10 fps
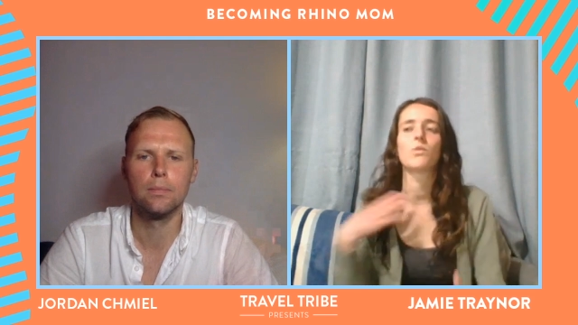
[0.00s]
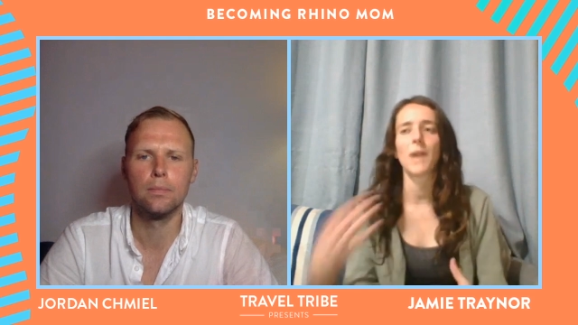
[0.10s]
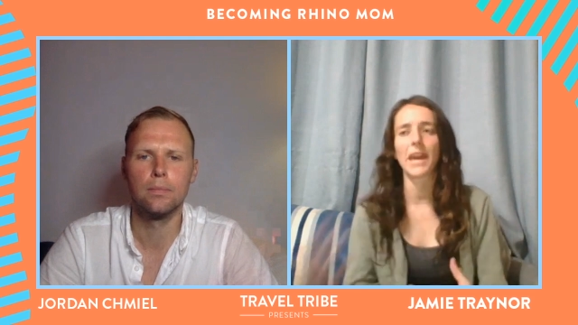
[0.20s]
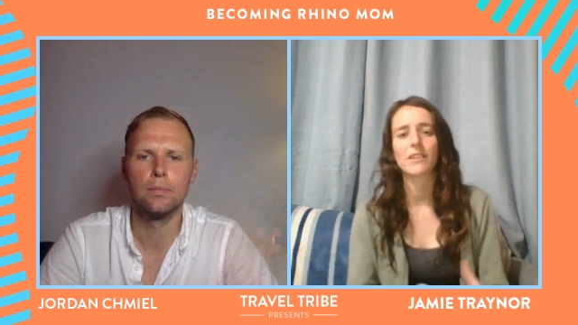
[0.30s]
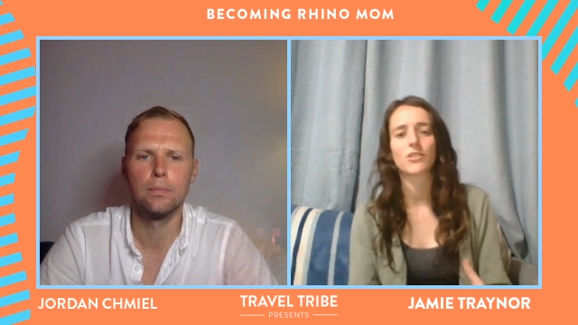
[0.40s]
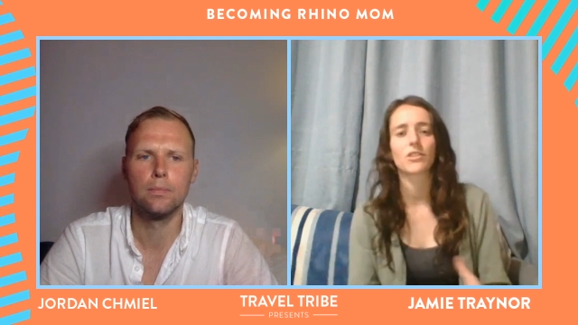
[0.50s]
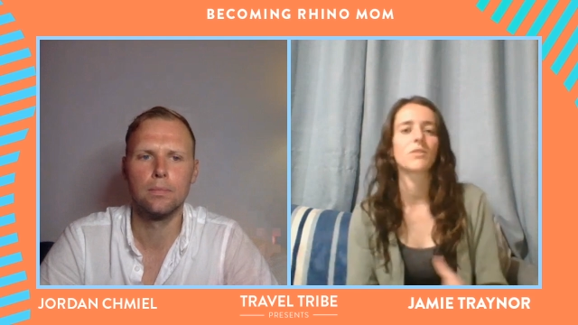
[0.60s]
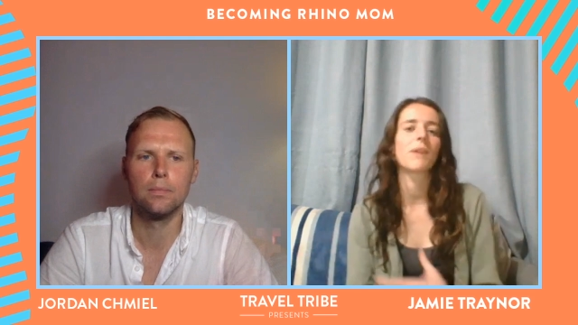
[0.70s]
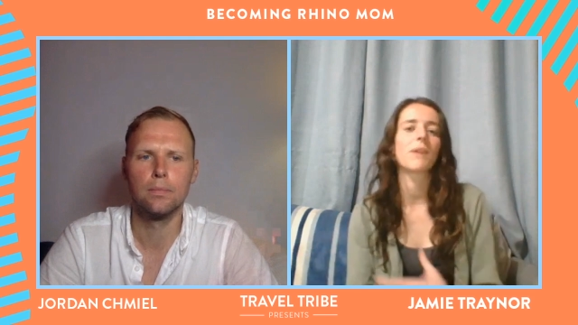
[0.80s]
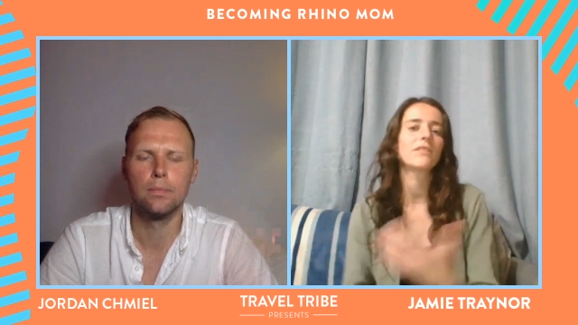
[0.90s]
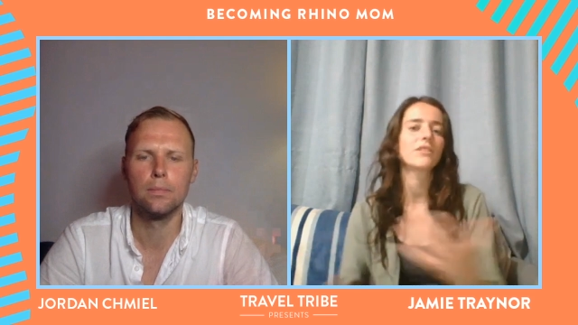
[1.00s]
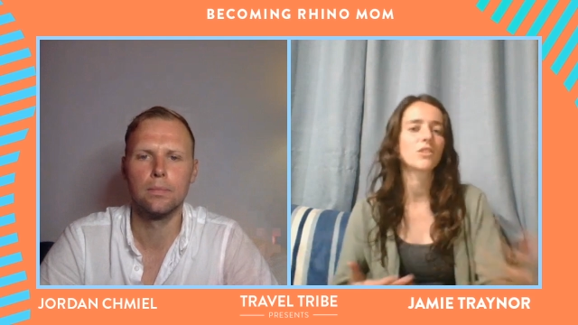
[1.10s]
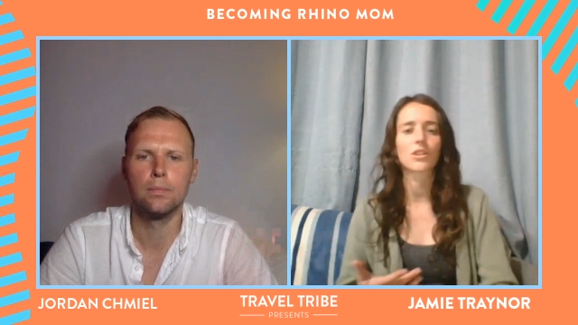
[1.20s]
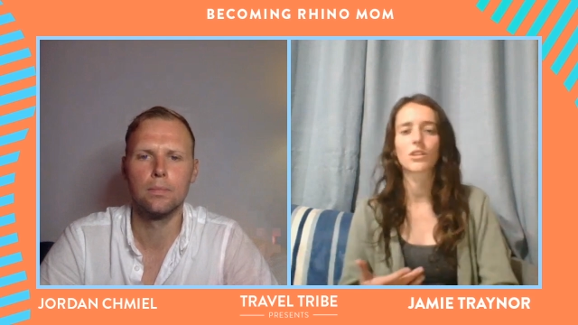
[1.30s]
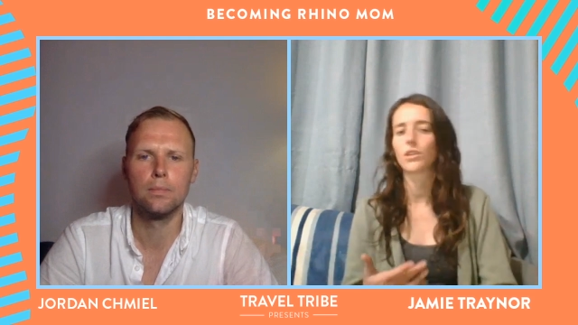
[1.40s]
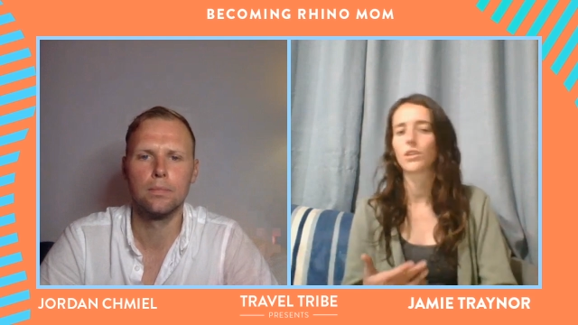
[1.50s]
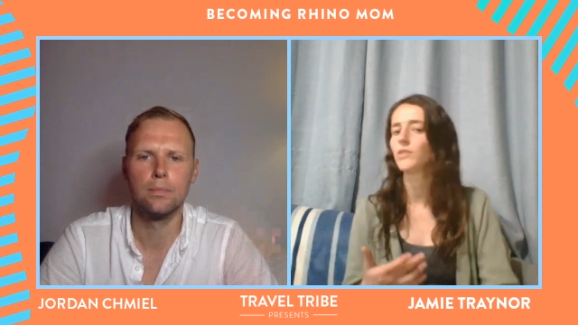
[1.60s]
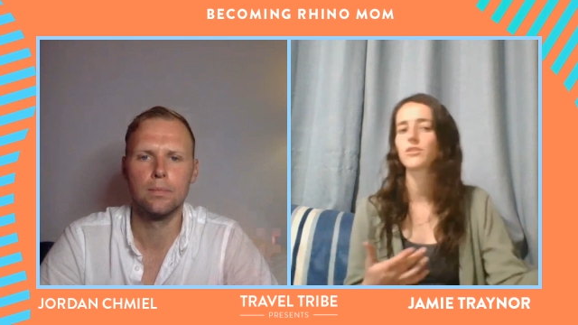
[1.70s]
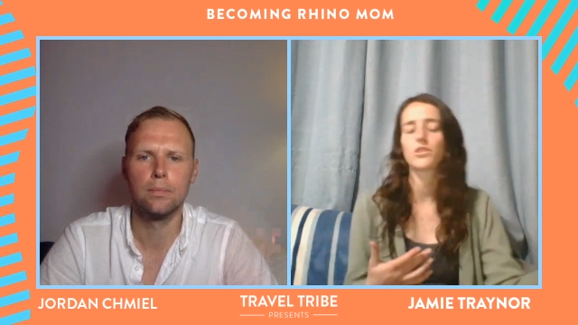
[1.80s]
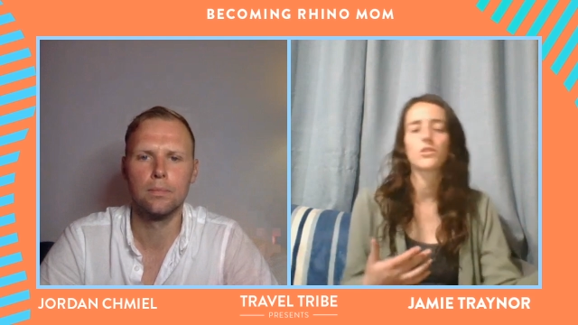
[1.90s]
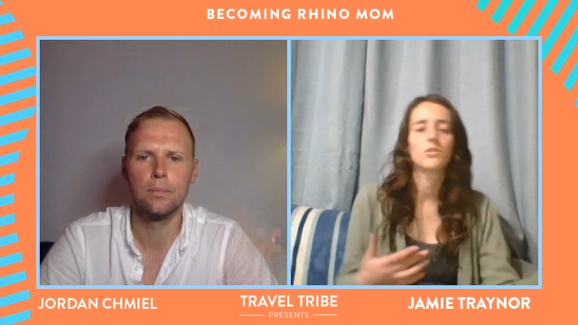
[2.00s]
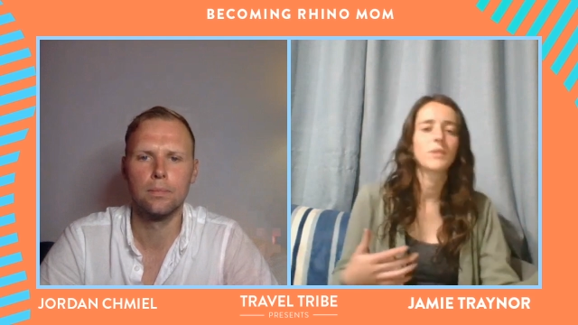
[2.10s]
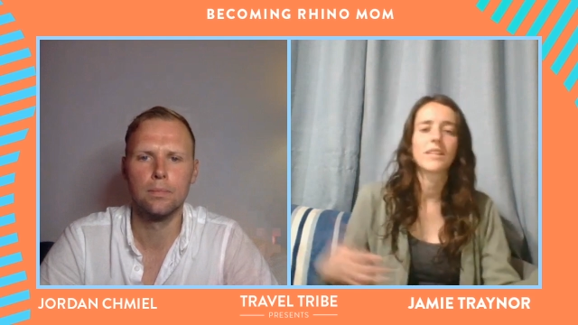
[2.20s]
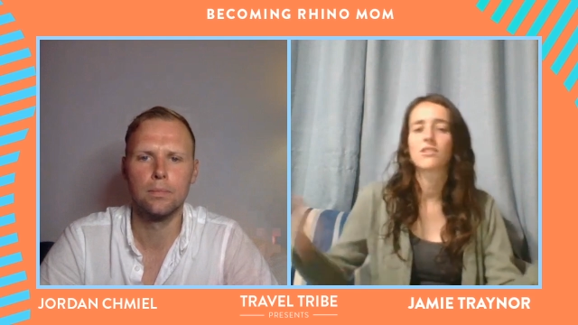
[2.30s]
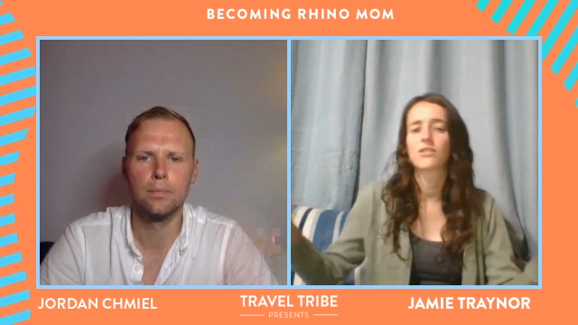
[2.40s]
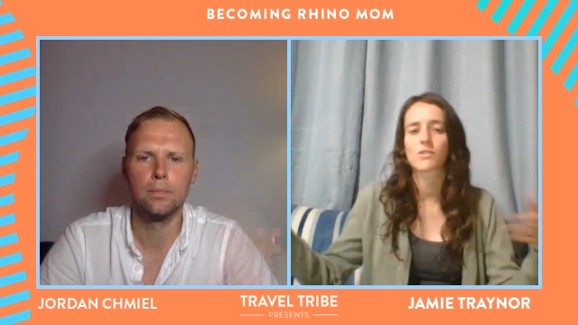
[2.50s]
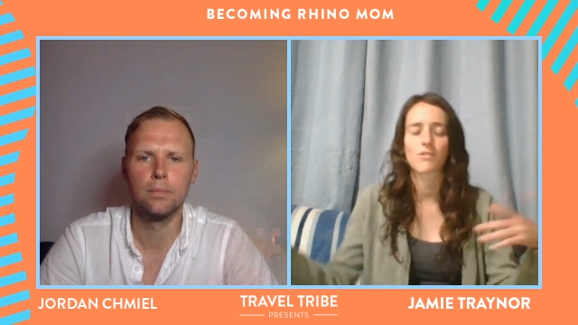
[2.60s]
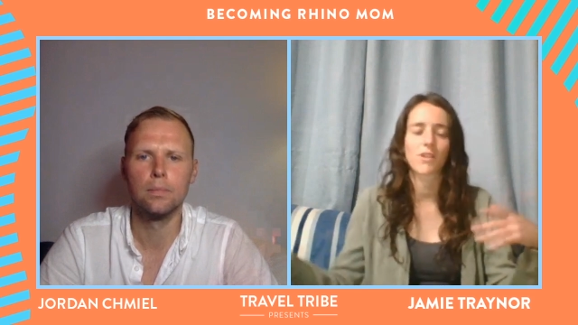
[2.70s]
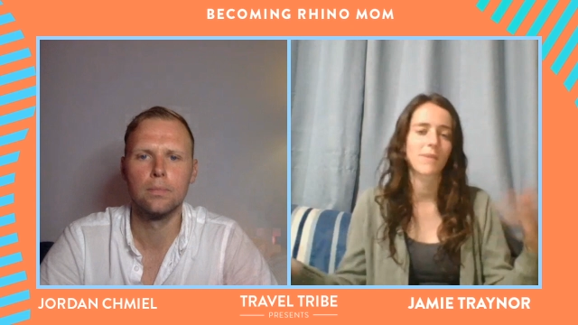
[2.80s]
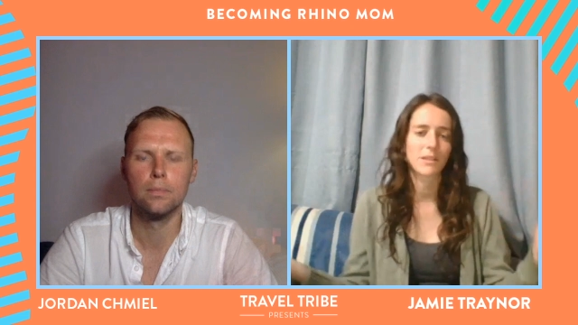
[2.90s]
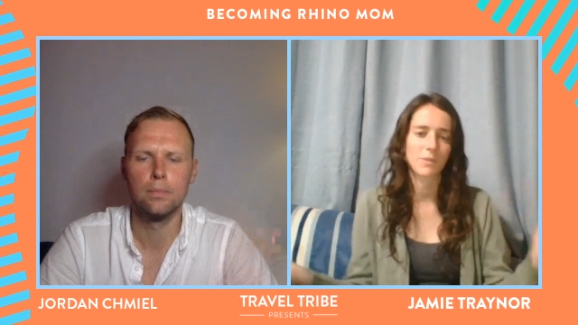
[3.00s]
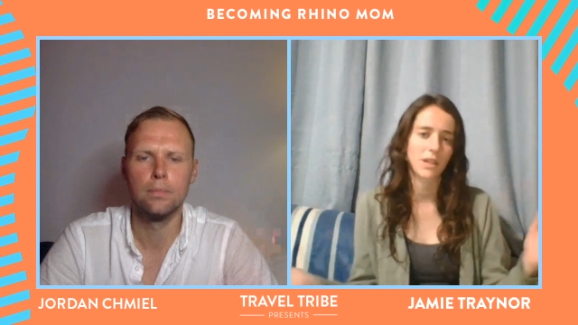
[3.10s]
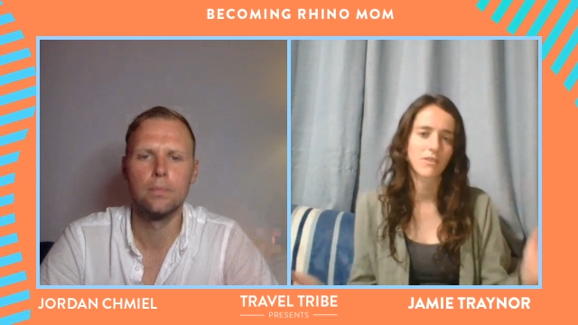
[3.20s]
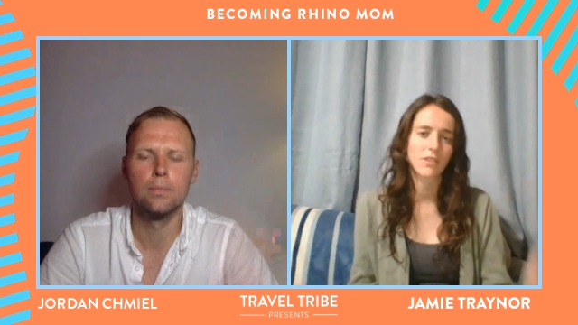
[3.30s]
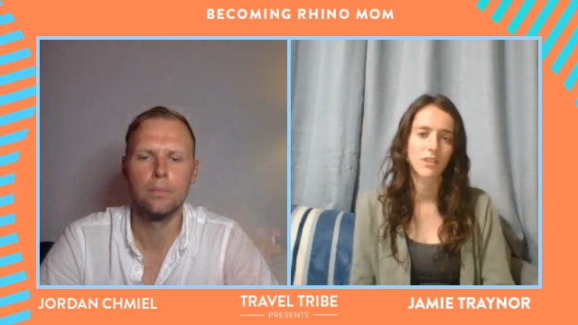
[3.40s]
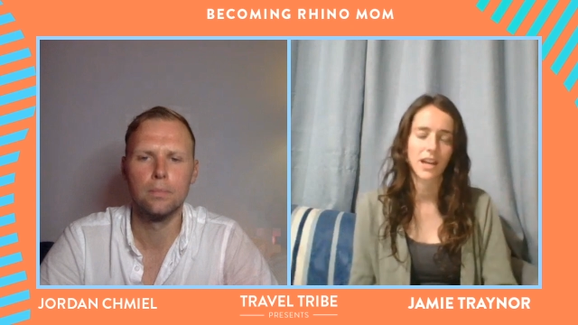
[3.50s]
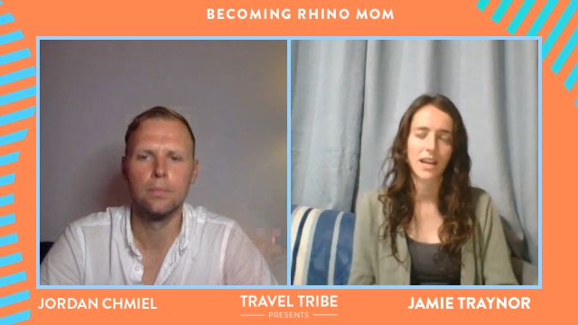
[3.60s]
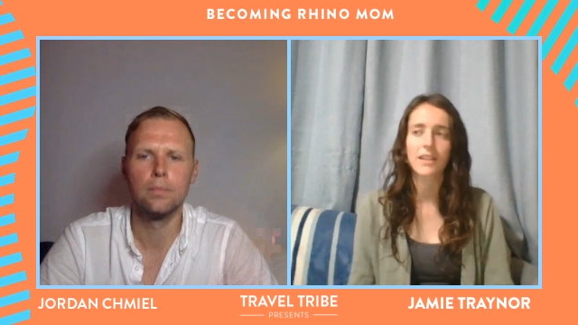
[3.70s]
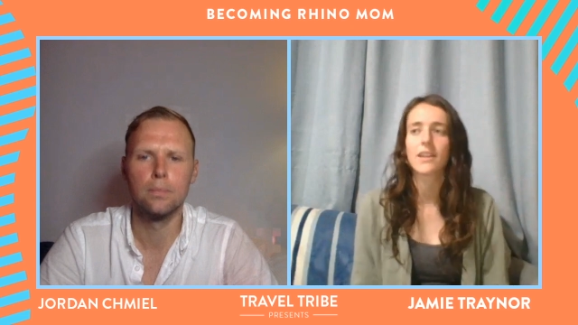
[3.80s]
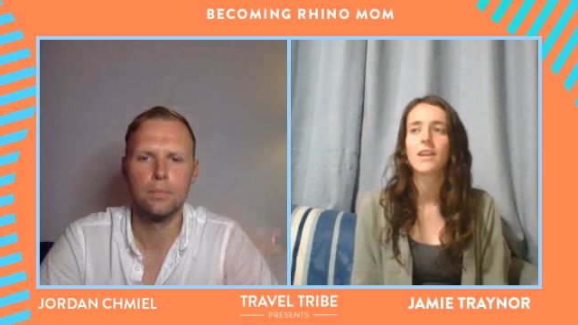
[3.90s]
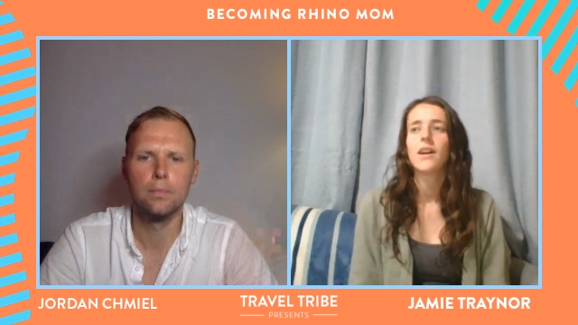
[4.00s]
Speaker 1: you pay a certain amount, and you can go for two weeks to three months, whatever you like.